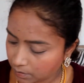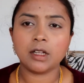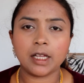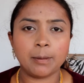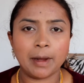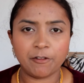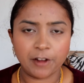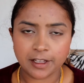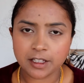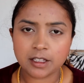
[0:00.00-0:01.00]
Like my
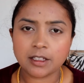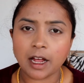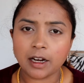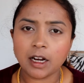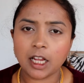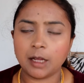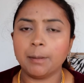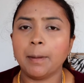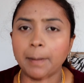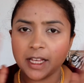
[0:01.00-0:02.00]
face is done, like
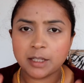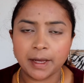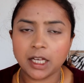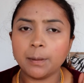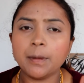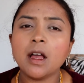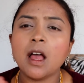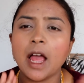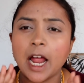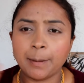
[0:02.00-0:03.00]
my base makeup
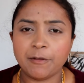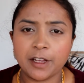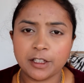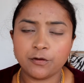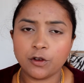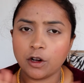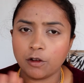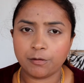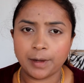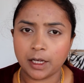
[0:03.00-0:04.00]
and my face full
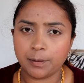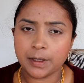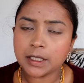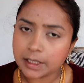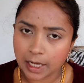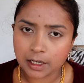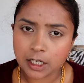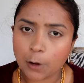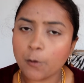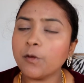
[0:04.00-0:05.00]
of makeup is
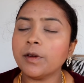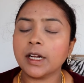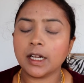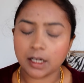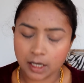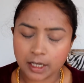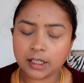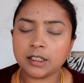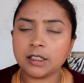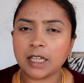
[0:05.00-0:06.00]
done. Now
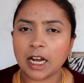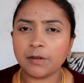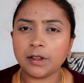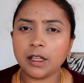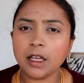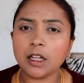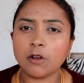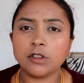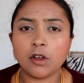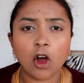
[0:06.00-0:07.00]
let's start with
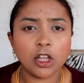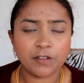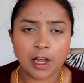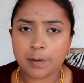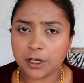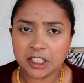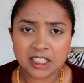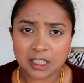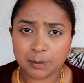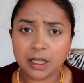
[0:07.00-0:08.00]
so all the 5
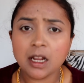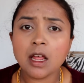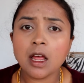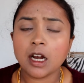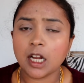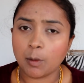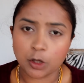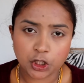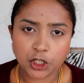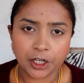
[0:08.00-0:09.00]
brushes has been
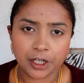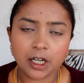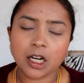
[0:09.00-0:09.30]
demonstrated.